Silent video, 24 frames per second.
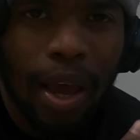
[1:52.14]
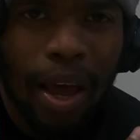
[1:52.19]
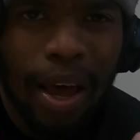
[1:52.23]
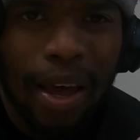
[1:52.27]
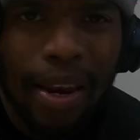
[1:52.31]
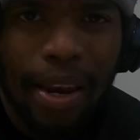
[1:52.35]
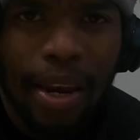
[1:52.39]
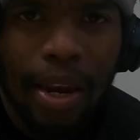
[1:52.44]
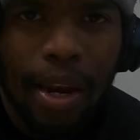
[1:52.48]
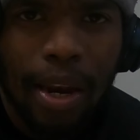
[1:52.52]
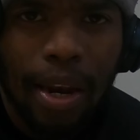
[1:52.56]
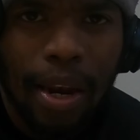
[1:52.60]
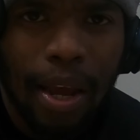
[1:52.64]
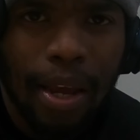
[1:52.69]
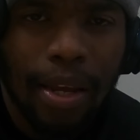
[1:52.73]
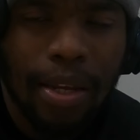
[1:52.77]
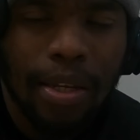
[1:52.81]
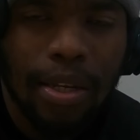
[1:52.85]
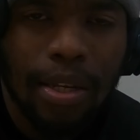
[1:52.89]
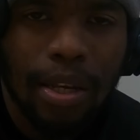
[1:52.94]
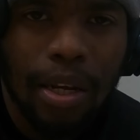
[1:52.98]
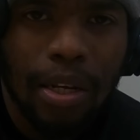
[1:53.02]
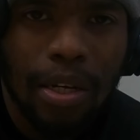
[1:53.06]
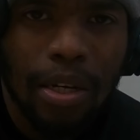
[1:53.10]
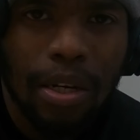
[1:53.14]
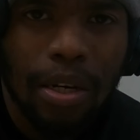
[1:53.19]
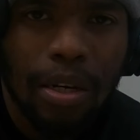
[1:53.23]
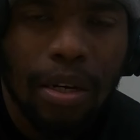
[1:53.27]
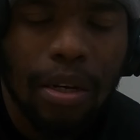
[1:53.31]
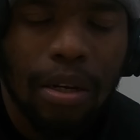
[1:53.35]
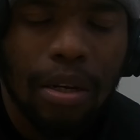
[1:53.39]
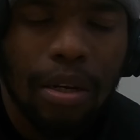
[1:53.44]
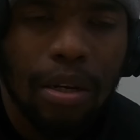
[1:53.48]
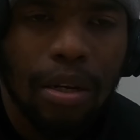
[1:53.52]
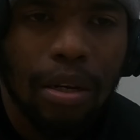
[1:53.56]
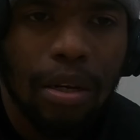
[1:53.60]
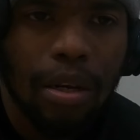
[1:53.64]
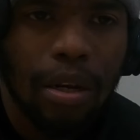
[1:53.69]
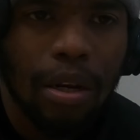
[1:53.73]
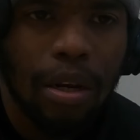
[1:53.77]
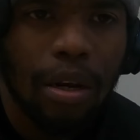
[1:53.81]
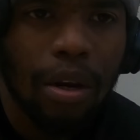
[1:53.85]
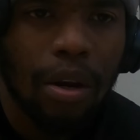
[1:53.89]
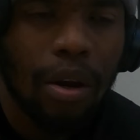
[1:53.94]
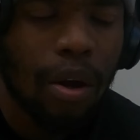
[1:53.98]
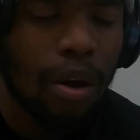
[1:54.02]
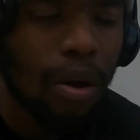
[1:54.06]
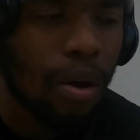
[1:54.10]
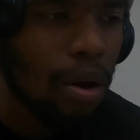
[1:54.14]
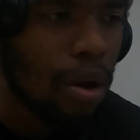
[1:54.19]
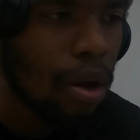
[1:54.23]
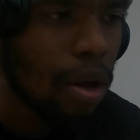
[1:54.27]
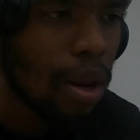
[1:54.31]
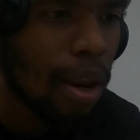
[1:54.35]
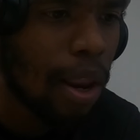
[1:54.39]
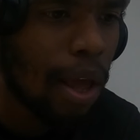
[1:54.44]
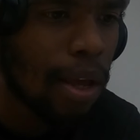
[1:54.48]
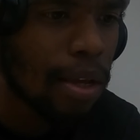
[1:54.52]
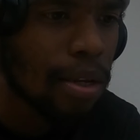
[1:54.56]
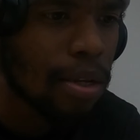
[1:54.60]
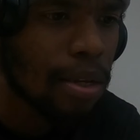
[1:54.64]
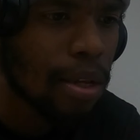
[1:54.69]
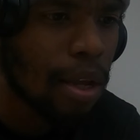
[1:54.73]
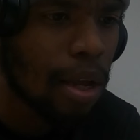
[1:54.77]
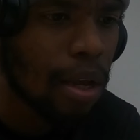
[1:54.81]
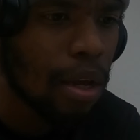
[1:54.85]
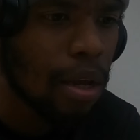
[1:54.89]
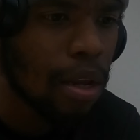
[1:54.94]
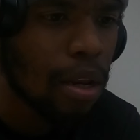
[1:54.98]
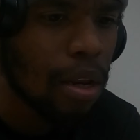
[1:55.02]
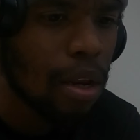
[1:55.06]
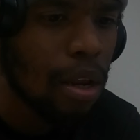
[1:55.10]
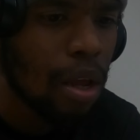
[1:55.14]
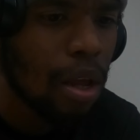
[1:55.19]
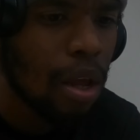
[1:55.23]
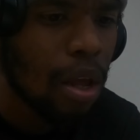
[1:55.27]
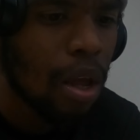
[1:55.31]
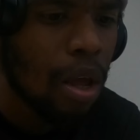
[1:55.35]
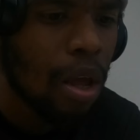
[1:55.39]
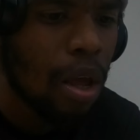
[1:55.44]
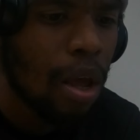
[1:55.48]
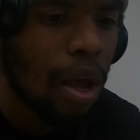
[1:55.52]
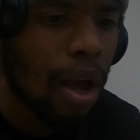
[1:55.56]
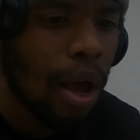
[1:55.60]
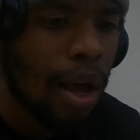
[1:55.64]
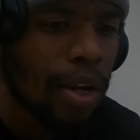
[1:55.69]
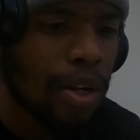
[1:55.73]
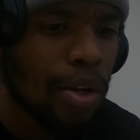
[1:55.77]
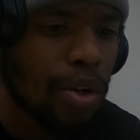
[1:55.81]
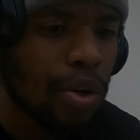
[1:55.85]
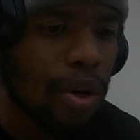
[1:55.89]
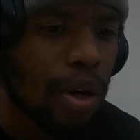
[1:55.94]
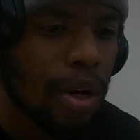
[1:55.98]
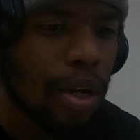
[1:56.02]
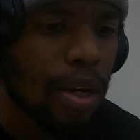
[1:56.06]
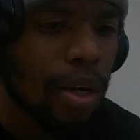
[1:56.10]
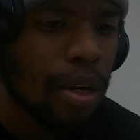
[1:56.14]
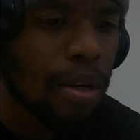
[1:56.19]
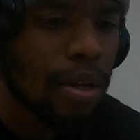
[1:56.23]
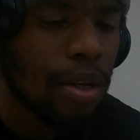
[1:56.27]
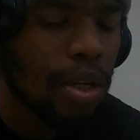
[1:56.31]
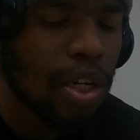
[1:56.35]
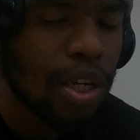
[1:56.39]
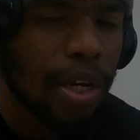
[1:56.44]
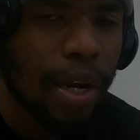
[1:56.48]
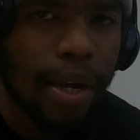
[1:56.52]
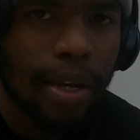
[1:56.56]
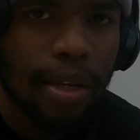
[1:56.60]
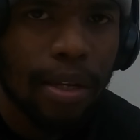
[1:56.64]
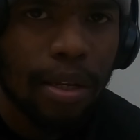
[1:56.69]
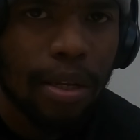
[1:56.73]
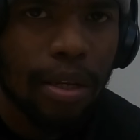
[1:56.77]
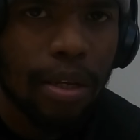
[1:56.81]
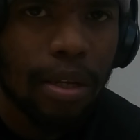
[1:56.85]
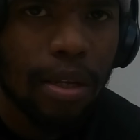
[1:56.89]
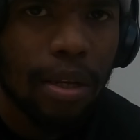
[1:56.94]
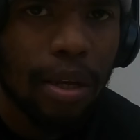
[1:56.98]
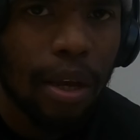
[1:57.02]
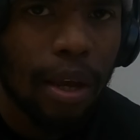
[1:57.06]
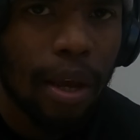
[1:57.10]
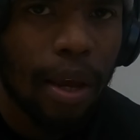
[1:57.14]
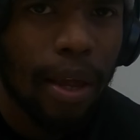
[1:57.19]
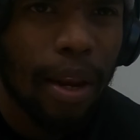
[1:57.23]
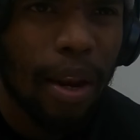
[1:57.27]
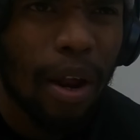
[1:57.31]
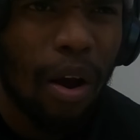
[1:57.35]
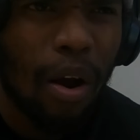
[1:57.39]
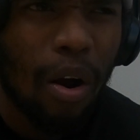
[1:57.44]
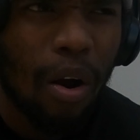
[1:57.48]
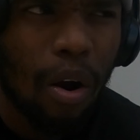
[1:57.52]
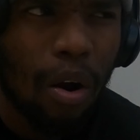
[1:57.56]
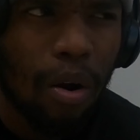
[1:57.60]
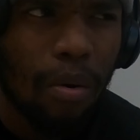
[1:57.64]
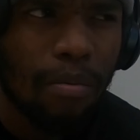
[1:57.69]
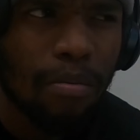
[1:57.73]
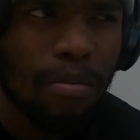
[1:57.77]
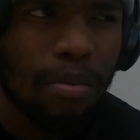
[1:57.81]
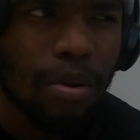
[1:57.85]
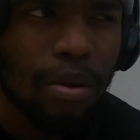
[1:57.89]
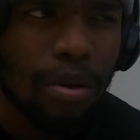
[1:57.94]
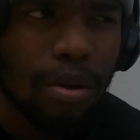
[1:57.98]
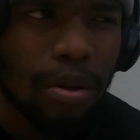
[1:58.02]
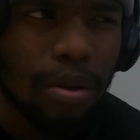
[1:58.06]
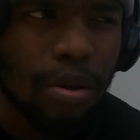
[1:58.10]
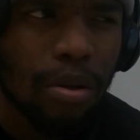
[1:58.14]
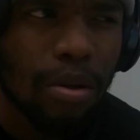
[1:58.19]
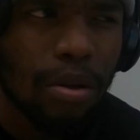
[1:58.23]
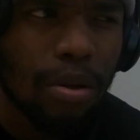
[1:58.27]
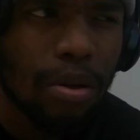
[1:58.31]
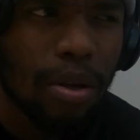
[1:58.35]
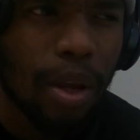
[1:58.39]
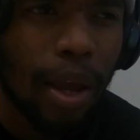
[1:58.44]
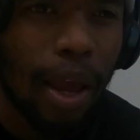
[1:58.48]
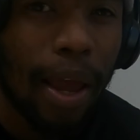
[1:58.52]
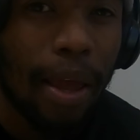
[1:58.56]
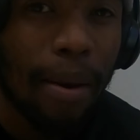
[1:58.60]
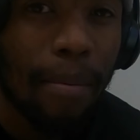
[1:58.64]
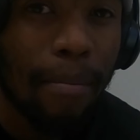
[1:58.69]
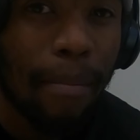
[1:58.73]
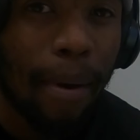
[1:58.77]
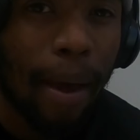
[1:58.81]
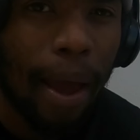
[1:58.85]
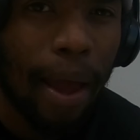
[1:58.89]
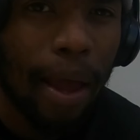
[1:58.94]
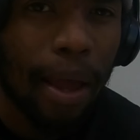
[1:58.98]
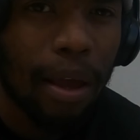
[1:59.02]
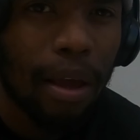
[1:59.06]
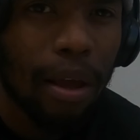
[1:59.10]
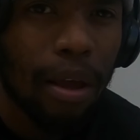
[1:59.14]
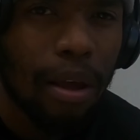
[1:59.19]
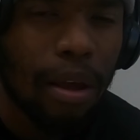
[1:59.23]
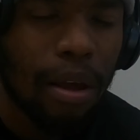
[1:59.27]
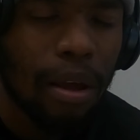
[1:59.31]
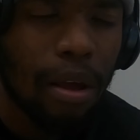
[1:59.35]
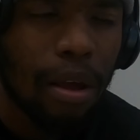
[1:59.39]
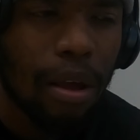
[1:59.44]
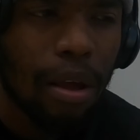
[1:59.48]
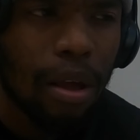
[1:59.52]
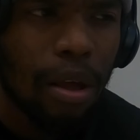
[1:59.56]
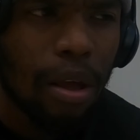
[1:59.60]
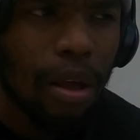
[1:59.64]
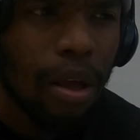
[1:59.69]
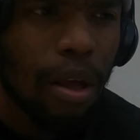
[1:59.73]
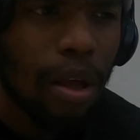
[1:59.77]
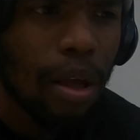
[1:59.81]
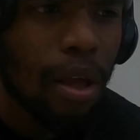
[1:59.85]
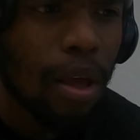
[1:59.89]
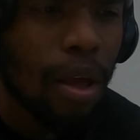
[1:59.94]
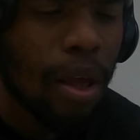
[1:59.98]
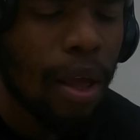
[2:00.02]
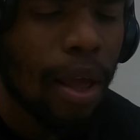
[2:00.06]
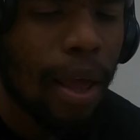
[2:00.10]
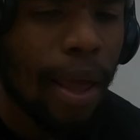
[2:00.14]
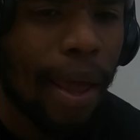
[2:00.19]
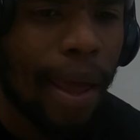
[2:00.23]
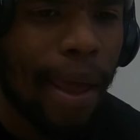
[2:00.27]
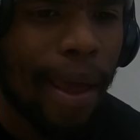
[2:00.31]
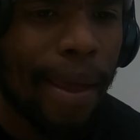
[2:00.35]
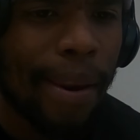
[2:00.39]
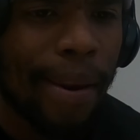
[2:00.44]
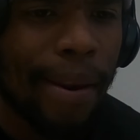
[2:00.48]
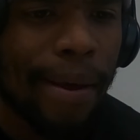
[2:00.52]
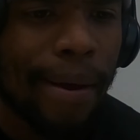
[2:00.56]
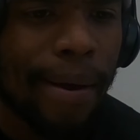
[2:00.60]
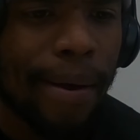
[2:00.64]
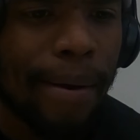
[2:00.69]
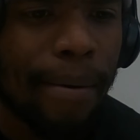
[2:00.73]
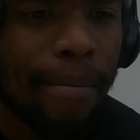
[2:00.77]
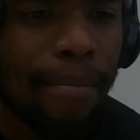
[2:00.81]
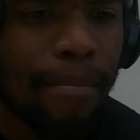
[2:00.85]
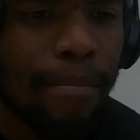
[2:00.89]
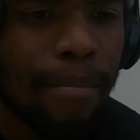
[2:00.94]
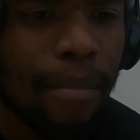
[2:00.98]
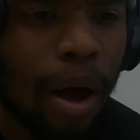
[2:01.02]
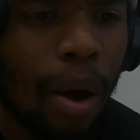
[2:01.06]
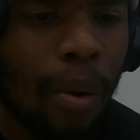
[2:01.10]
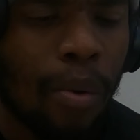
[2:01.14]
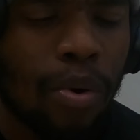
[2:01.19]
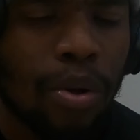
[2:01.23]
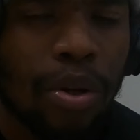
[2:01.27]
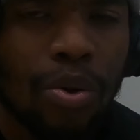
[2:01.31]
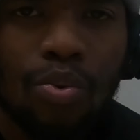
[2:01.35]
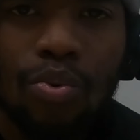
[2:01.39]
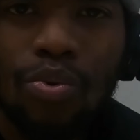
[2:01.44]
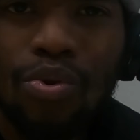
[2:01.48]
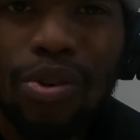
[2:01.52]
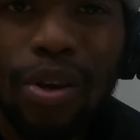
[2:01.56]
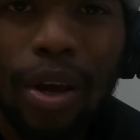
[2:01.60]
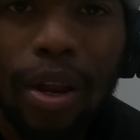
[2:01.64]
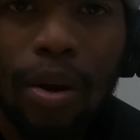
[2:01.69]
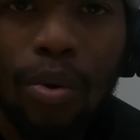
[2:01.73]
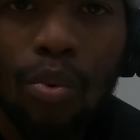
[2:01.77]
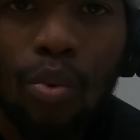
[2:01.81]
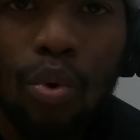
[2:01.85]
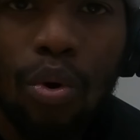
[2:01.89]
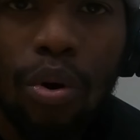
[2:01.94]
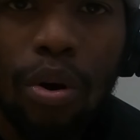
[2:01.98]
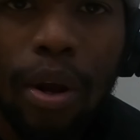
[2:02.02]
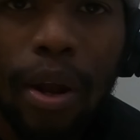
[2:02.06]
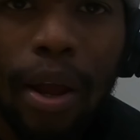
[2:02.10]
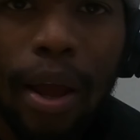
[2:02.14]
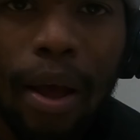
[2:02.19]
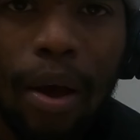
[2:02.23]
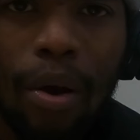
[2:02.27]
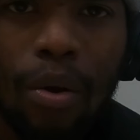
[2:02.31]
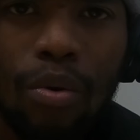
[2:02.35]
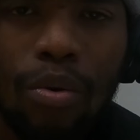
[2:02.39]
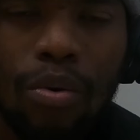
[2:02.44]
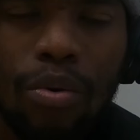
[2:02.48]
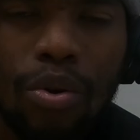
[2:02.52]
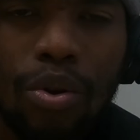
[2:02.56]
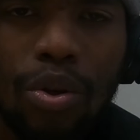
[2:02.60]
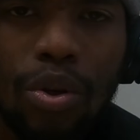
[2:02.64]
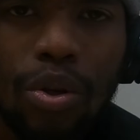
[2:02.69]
yeah, I did a nice session. You know, last night I trained chest and arms and back and um, I was trying to work out